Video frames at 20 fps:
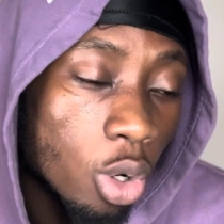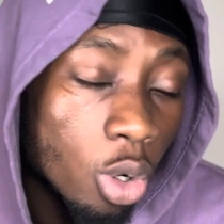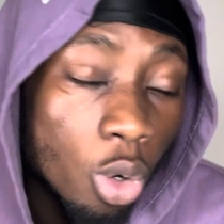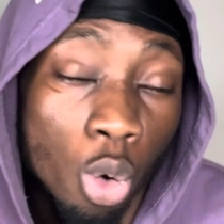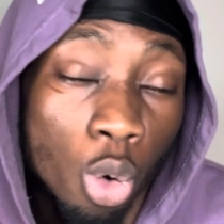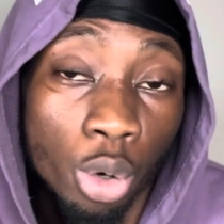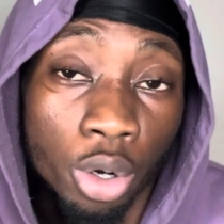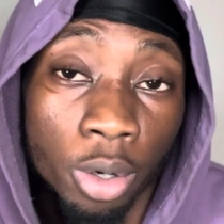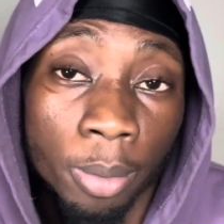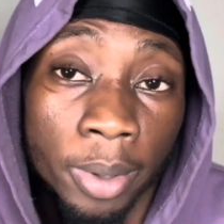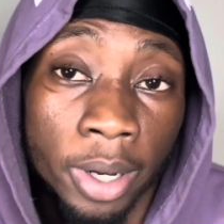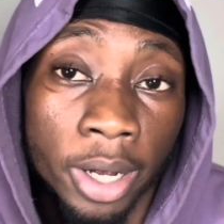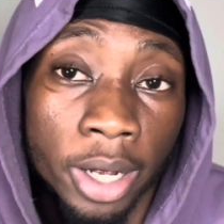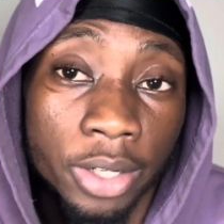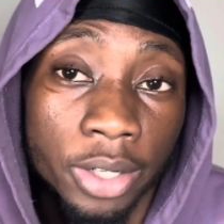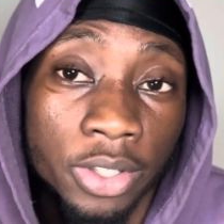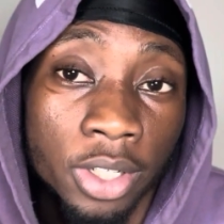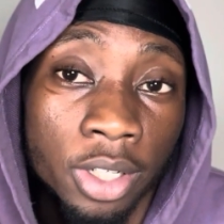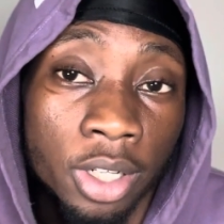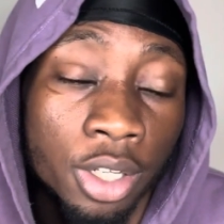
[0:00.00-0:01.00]

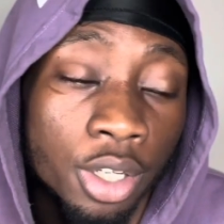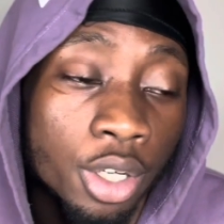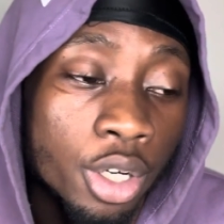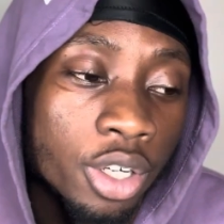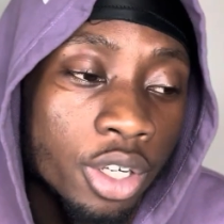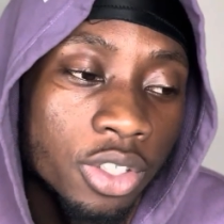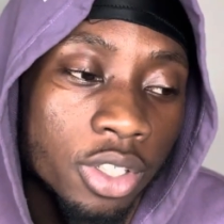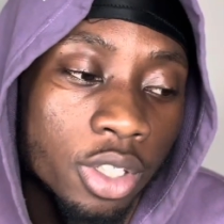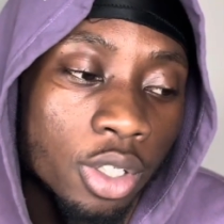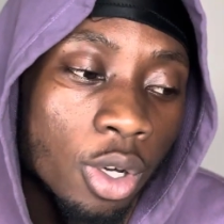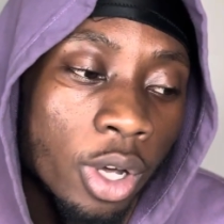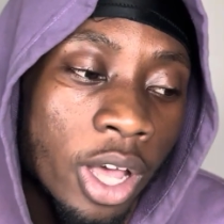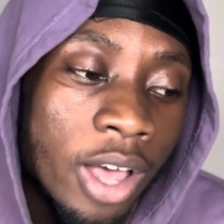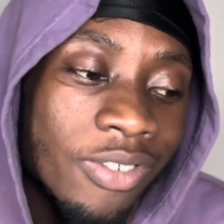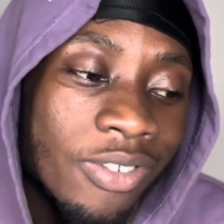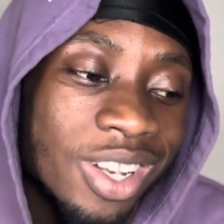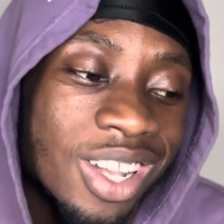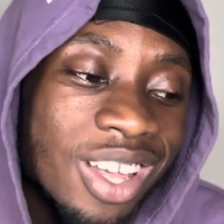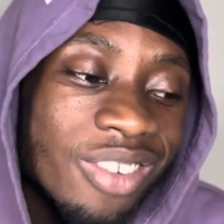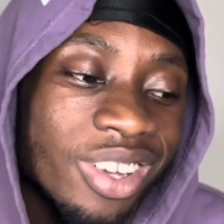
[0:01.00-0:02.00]
quarterbacks in a year and still have
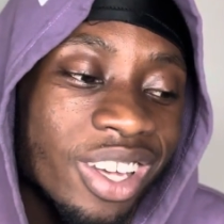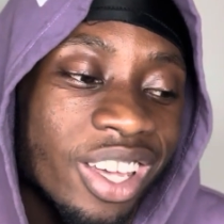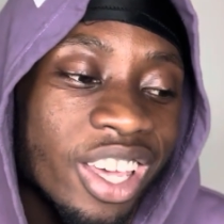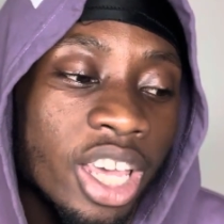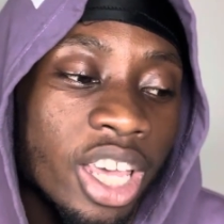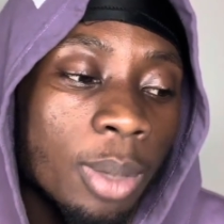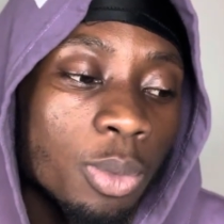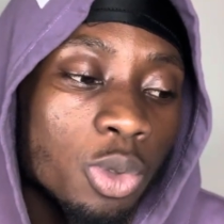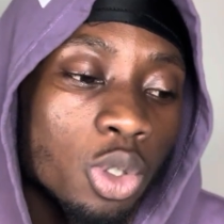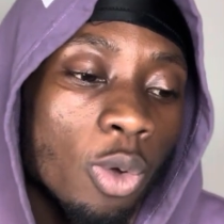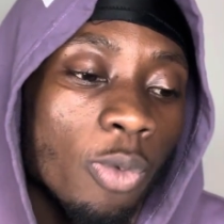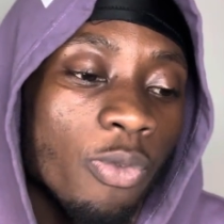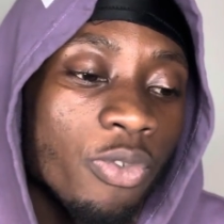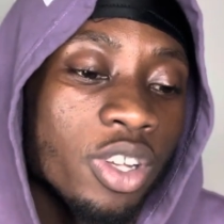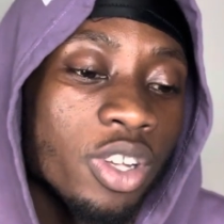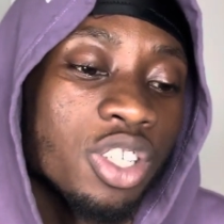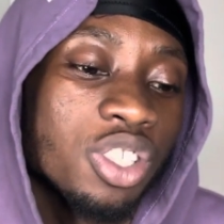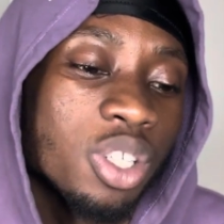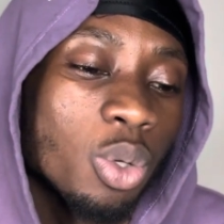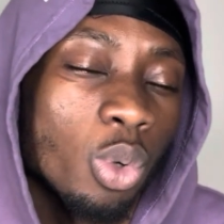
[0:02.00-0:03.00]
11 games, so
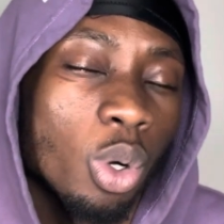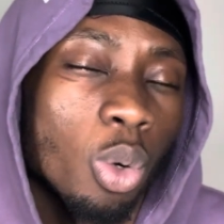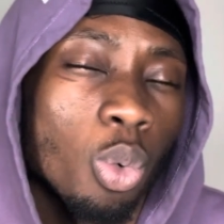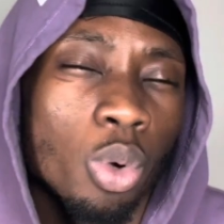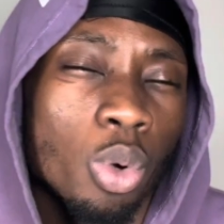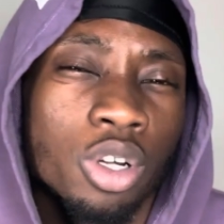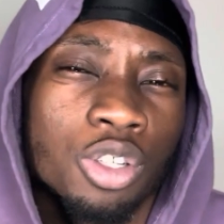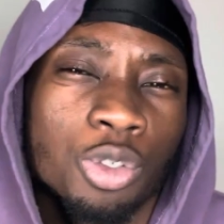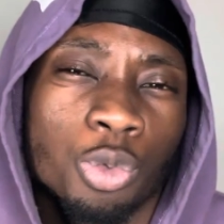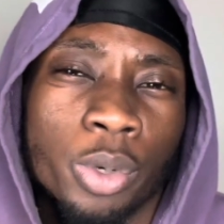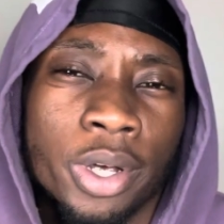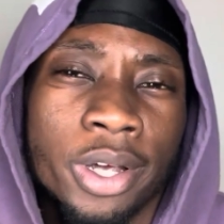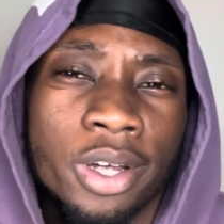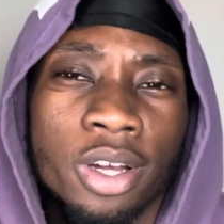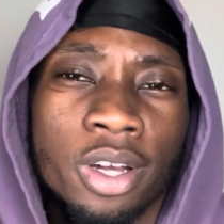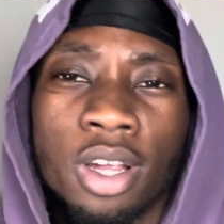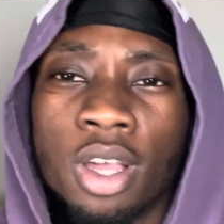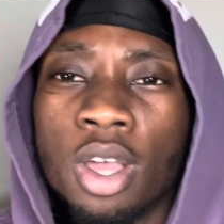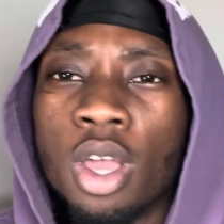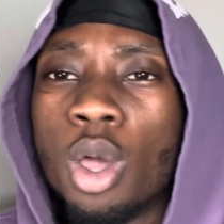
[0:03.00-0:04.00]
finishing with a worse
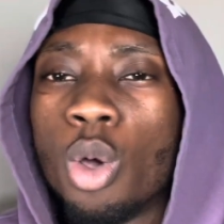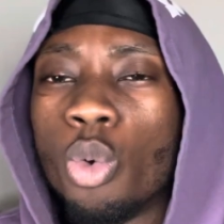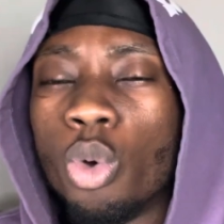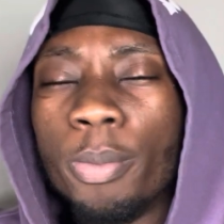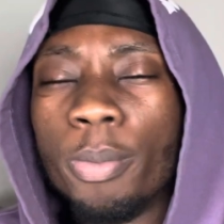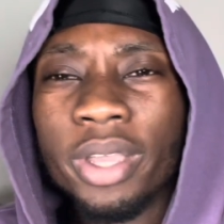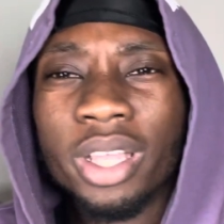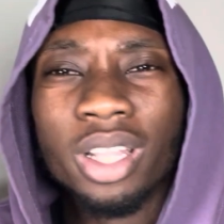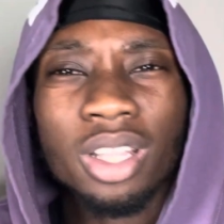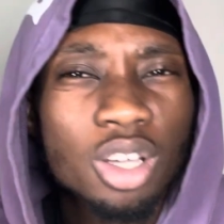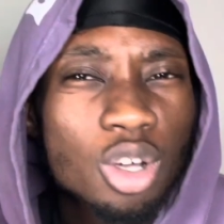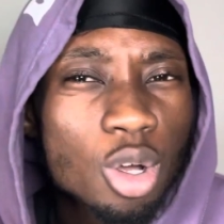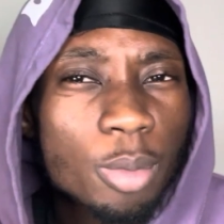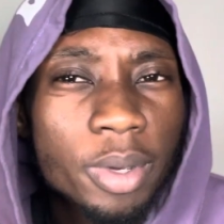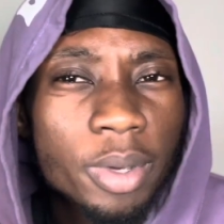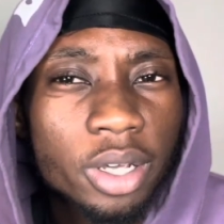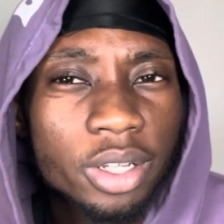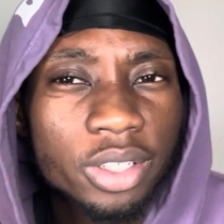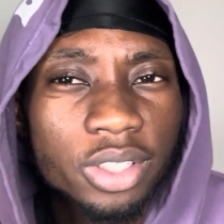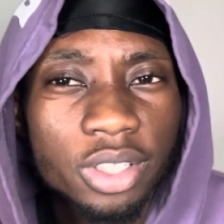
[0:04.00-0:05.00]
record would be a little
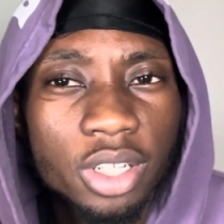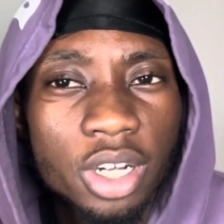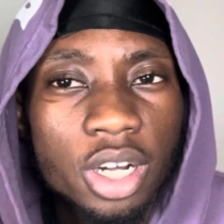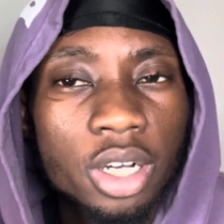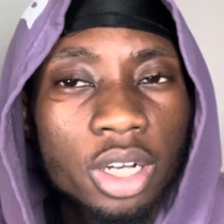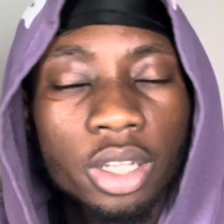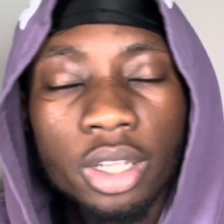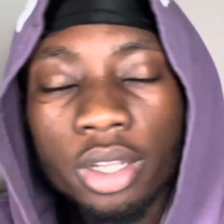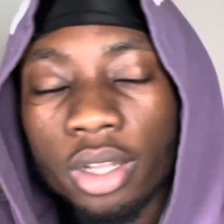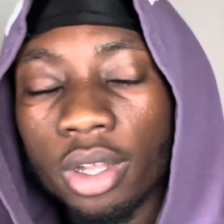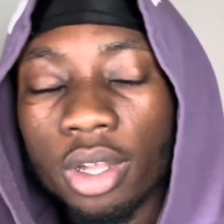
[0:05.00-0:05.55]
bit concerning.